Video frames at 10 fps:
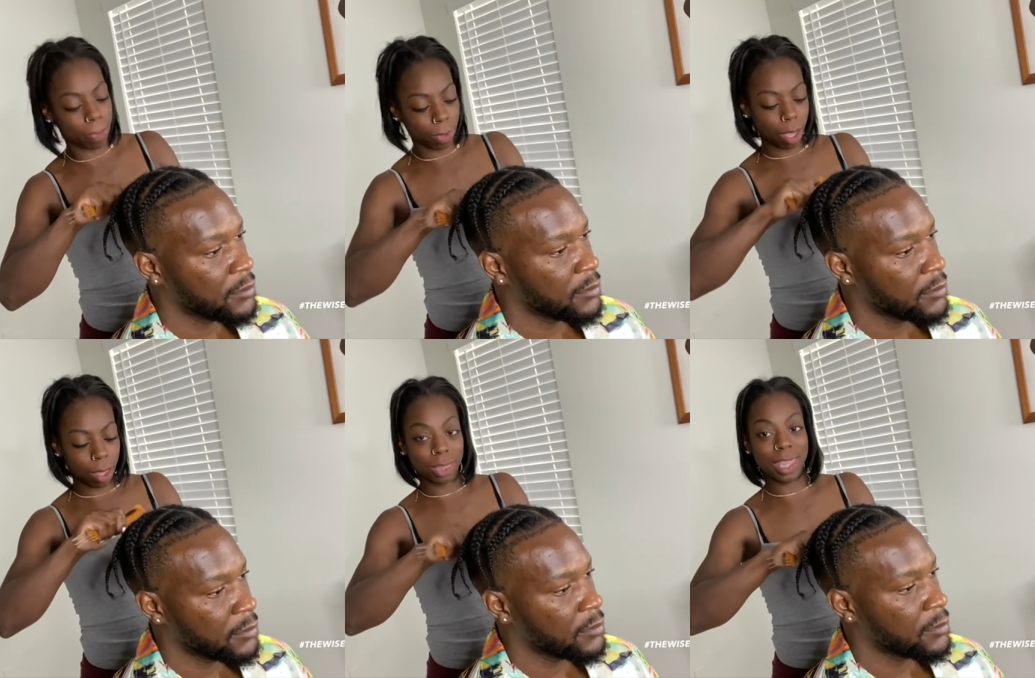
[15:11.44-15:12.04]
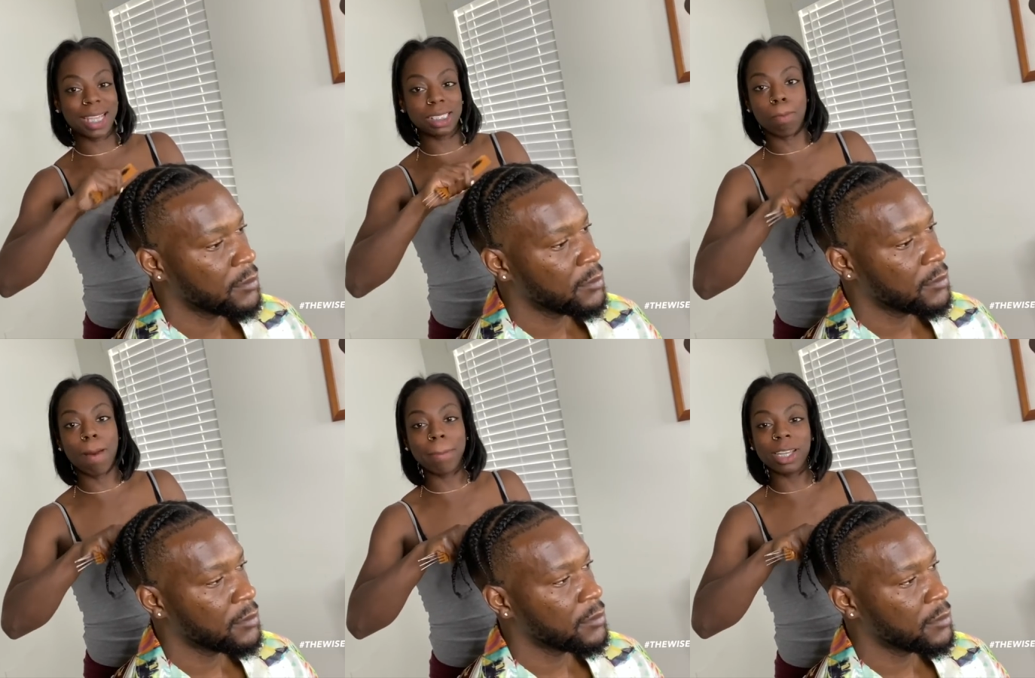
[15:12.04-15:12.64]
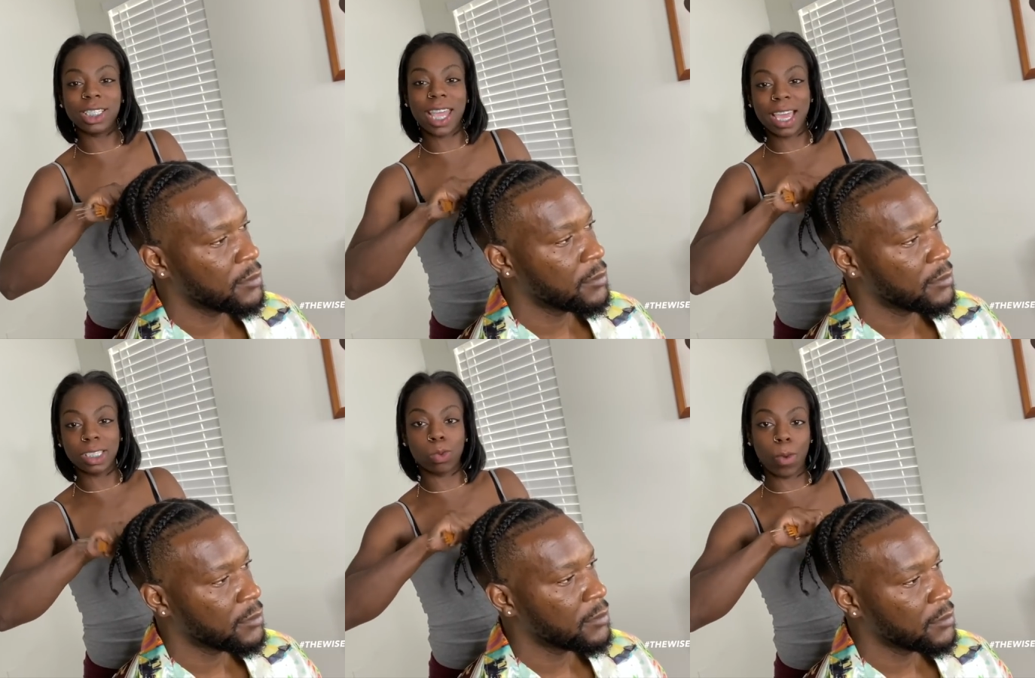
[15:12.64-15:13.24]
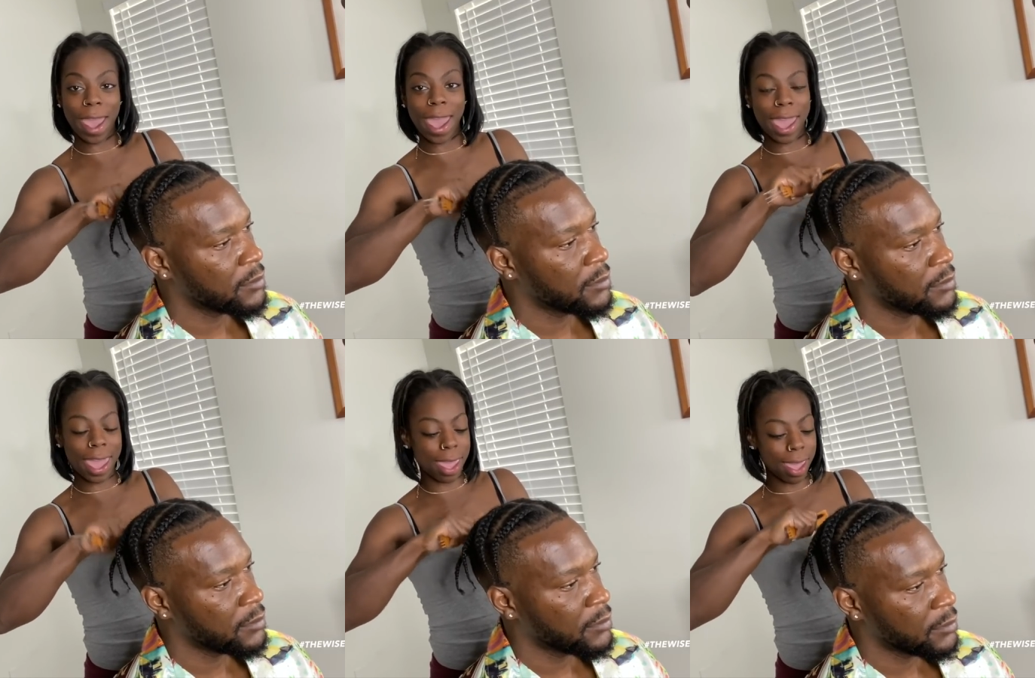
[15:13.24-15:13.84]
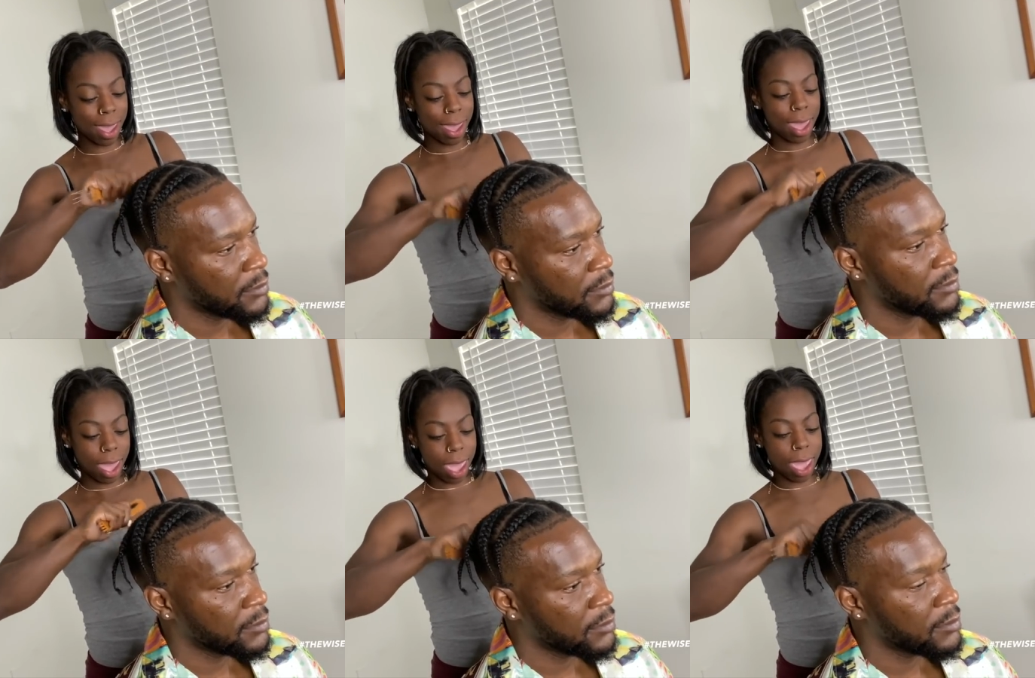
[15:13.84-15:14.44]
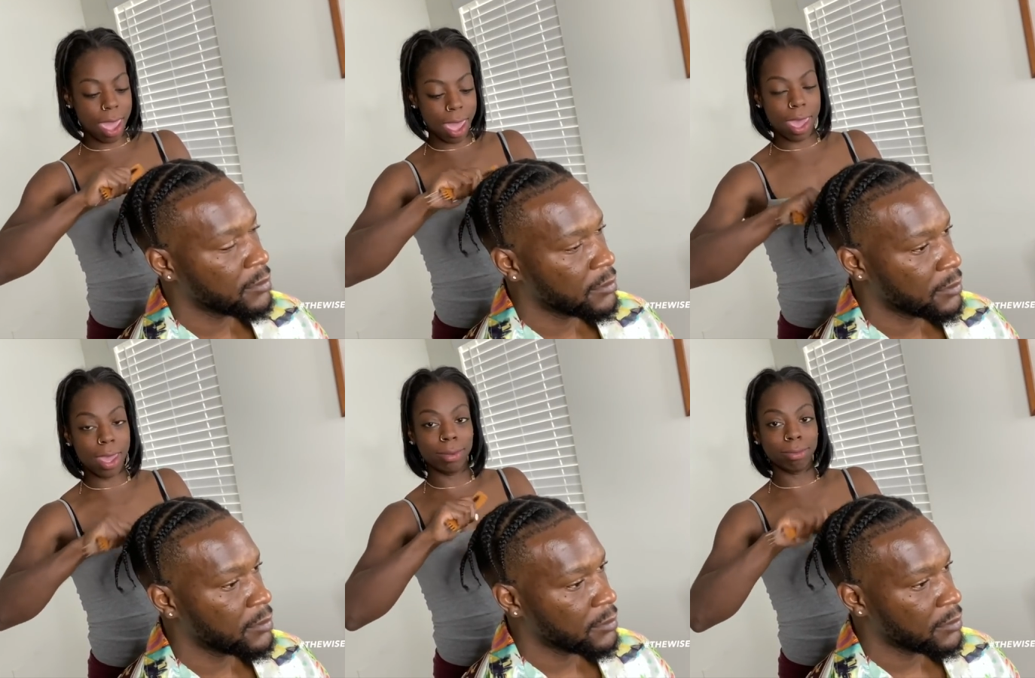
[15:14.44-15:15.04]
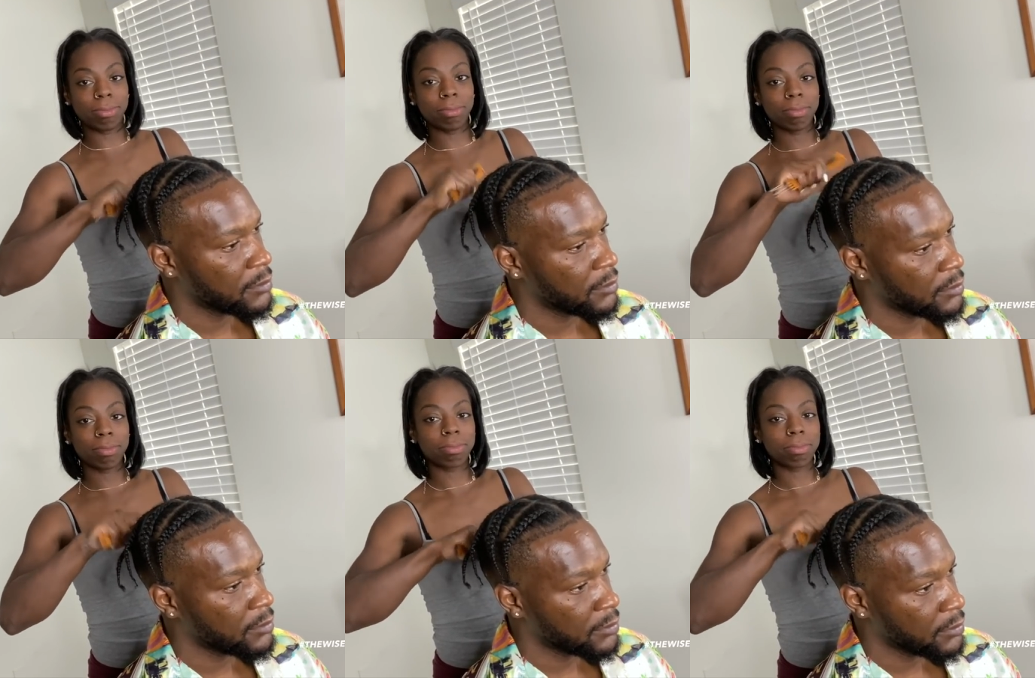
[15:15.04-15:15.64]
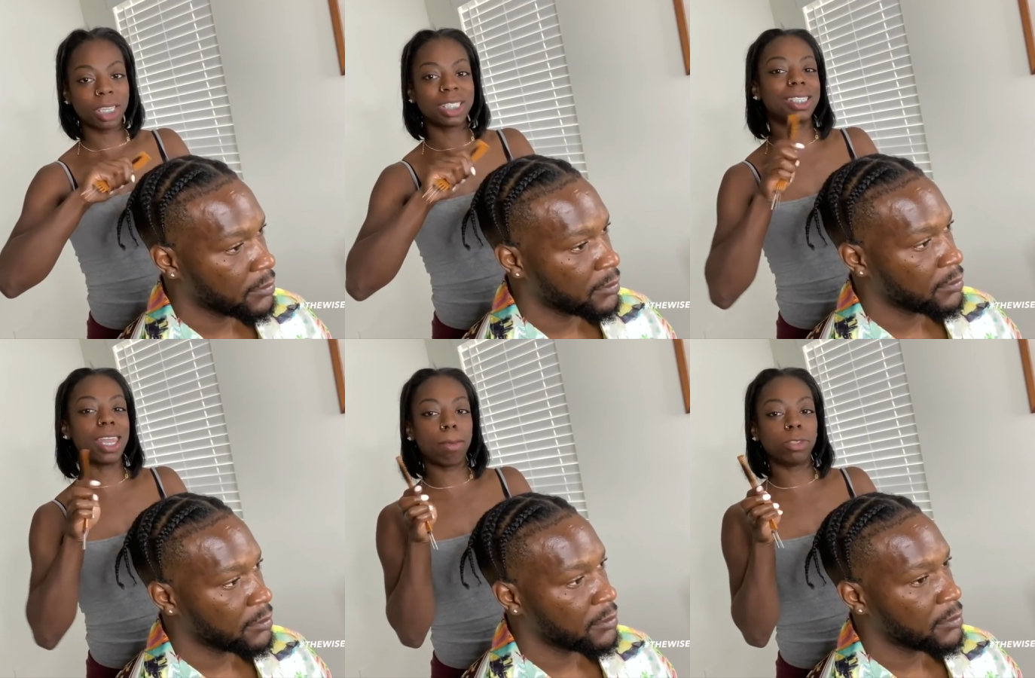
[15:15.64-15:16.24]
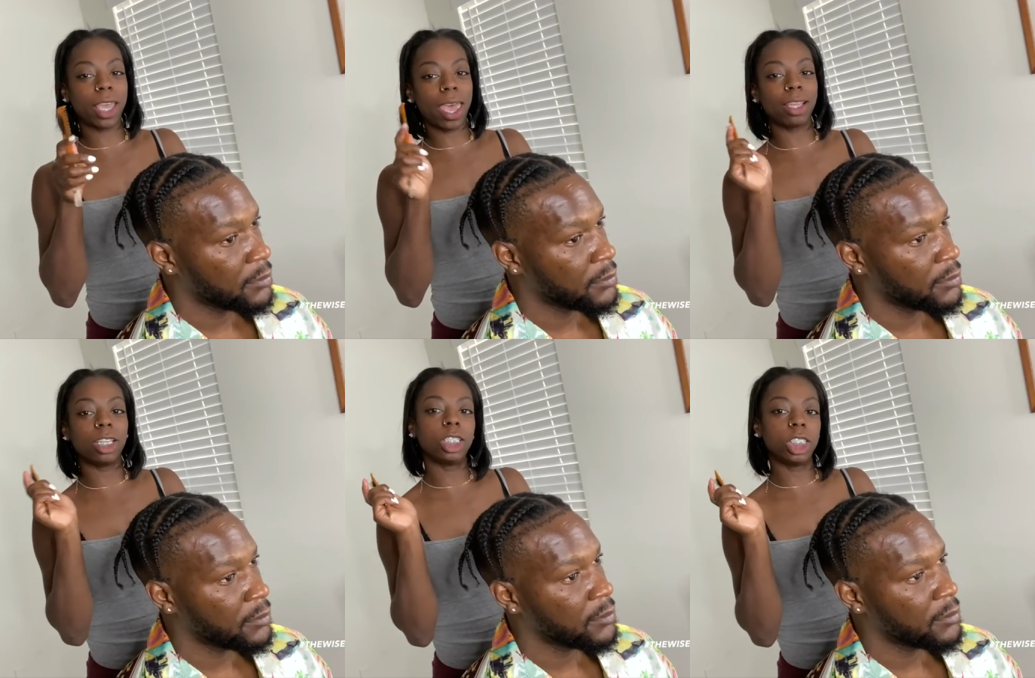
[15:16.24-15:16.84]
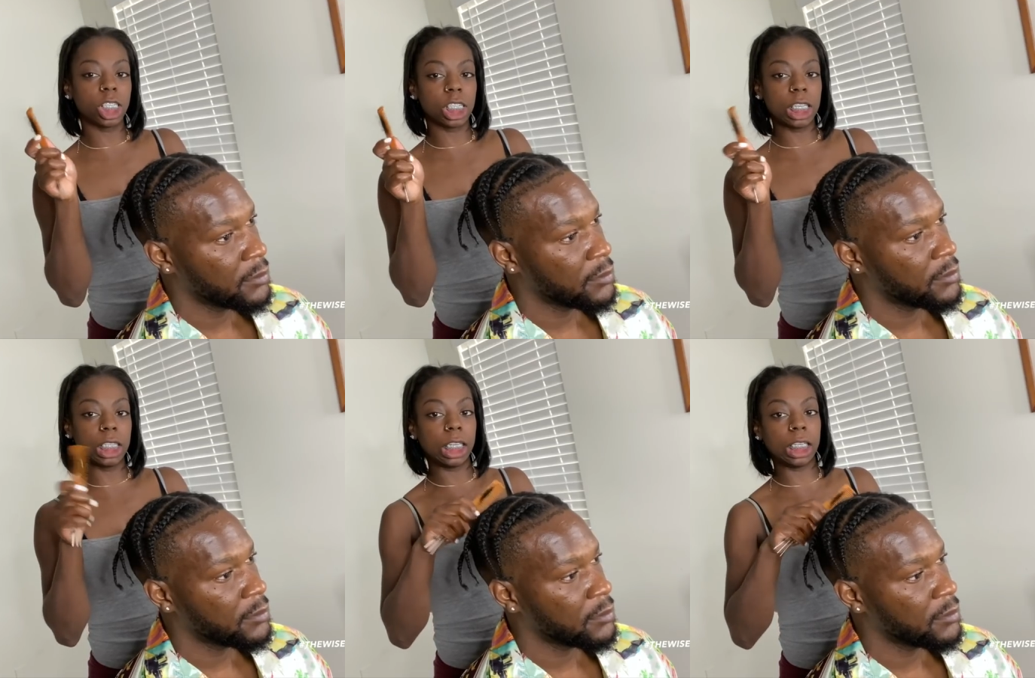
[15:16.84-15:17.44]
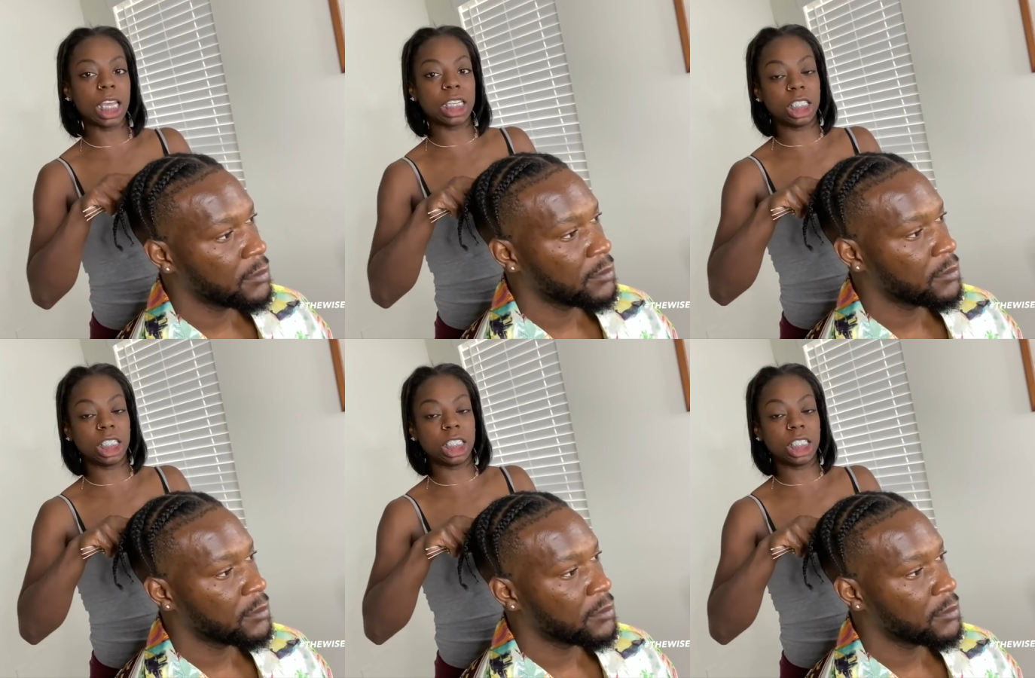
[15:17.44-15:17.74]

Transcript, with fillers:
Speaker 1: Of course. That's Mama J's Way. And Snapchat Jalili. That's